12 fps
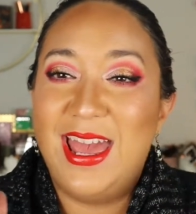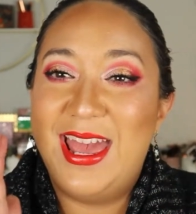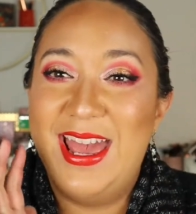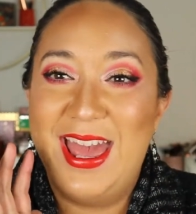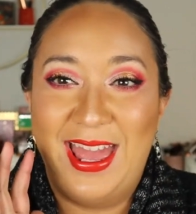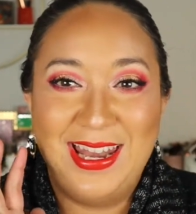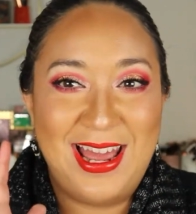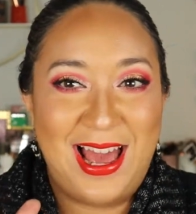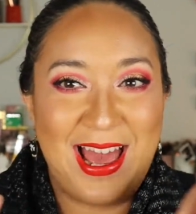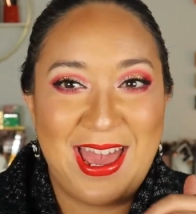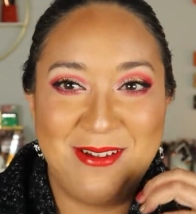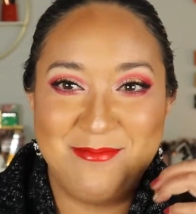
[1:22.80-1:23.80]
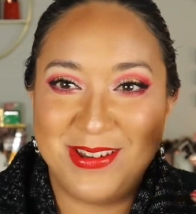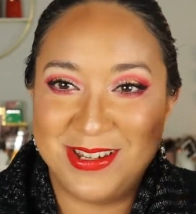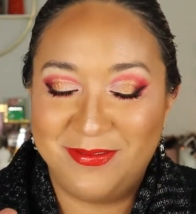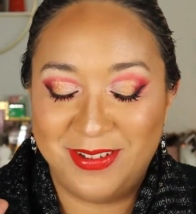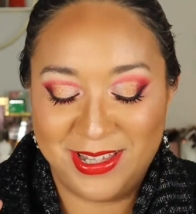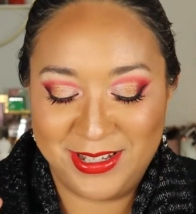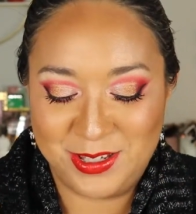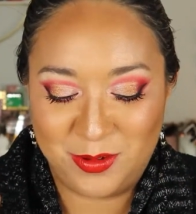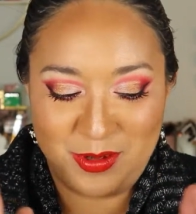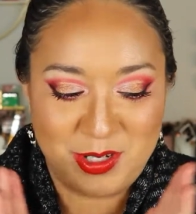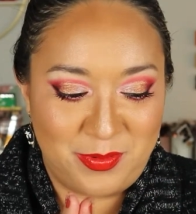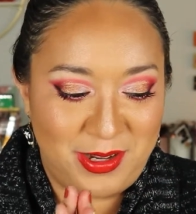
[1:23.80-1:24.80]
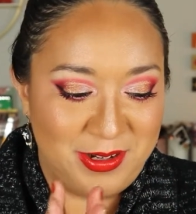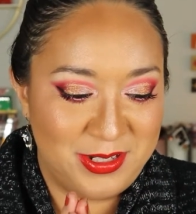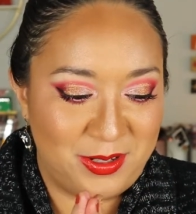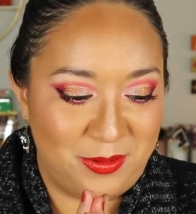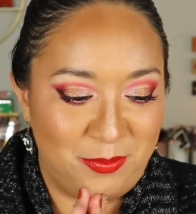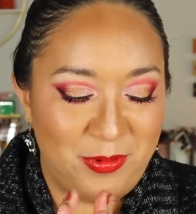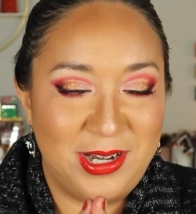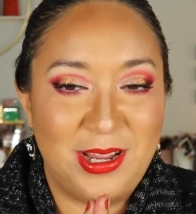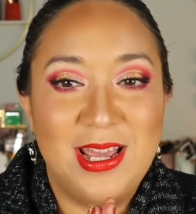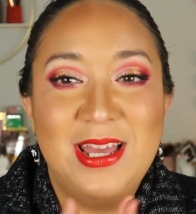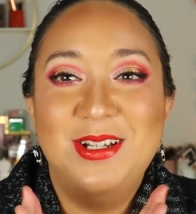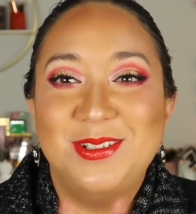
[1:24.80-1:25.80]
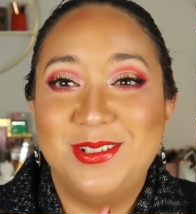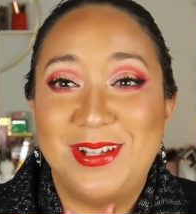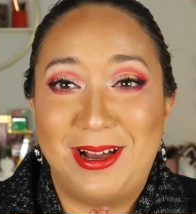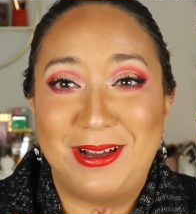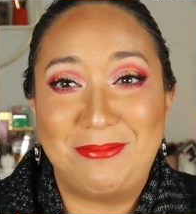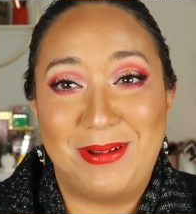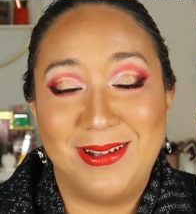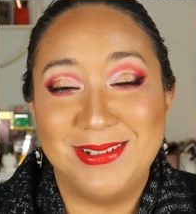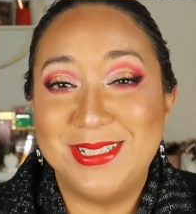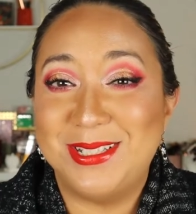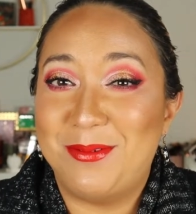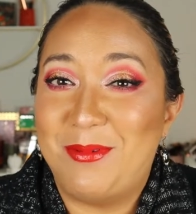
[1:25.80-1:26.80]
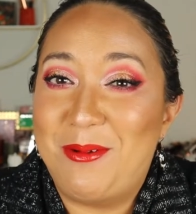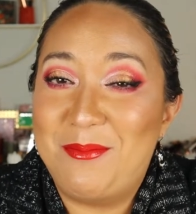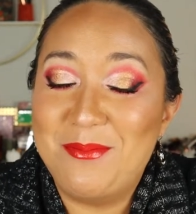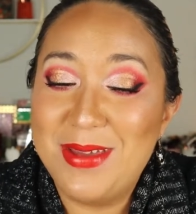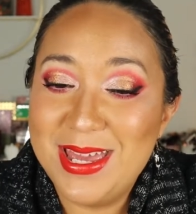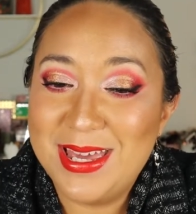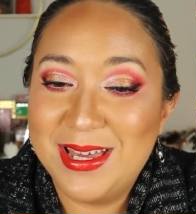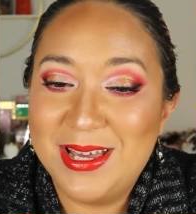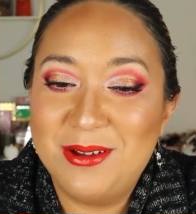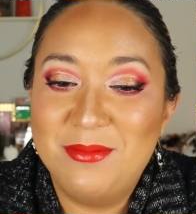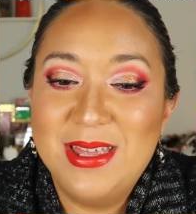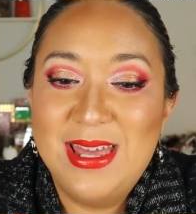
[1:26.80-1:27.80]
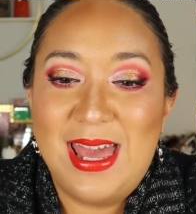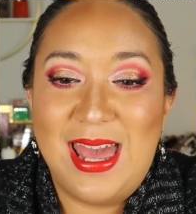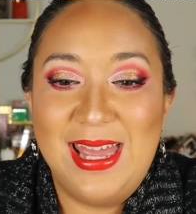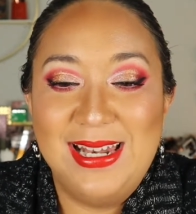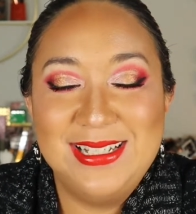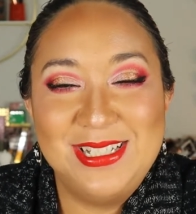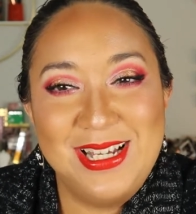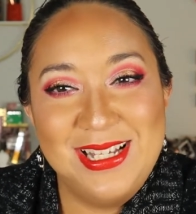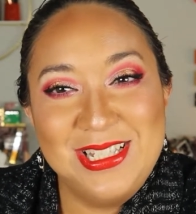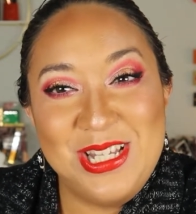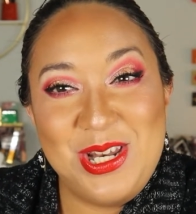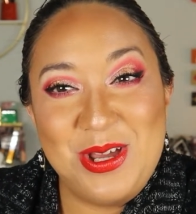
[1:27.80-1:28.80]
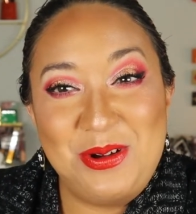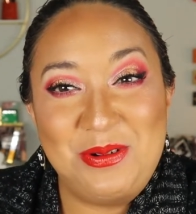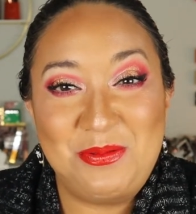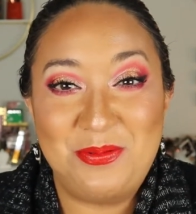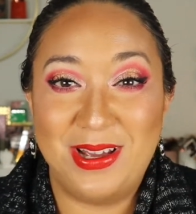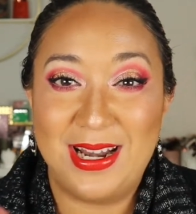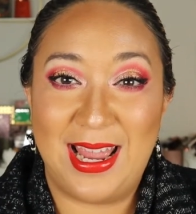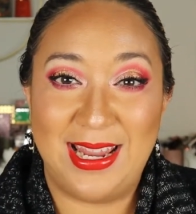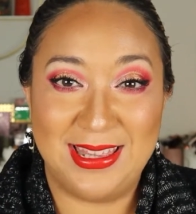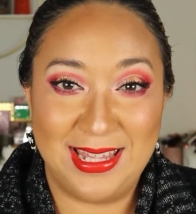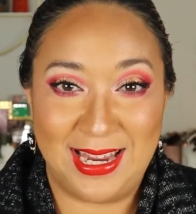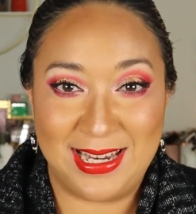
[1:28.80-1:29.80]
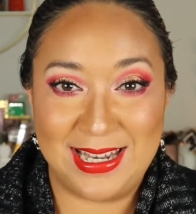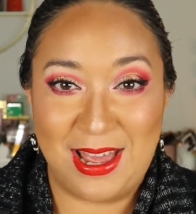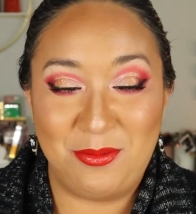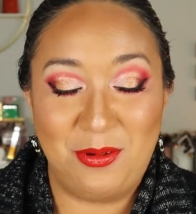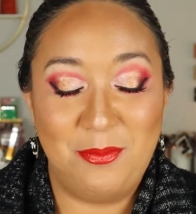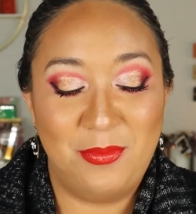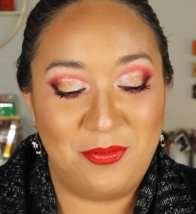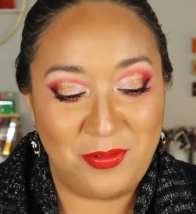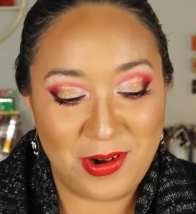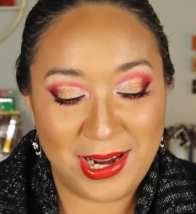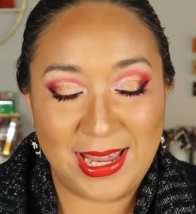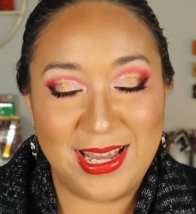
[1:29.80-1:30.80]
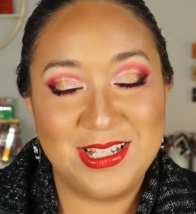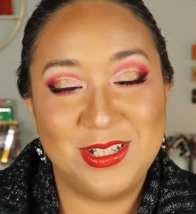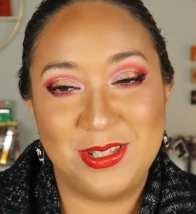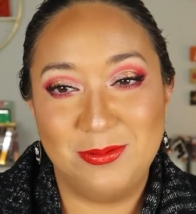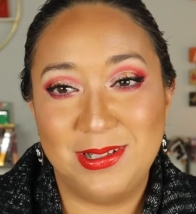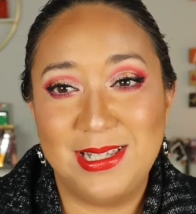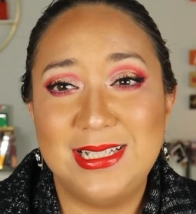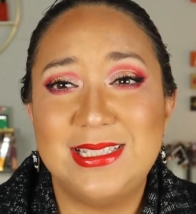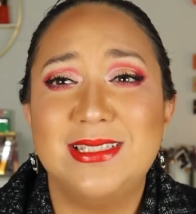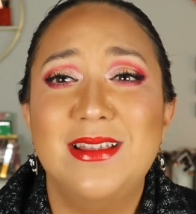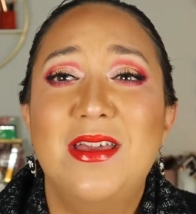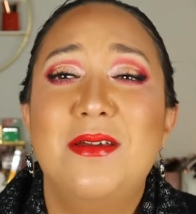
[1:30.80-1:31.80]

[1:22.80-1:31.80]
and I am just feeling so much better. So I'm ready to talk about some makeup and let you guys know what I think. Now, before I get into the releases,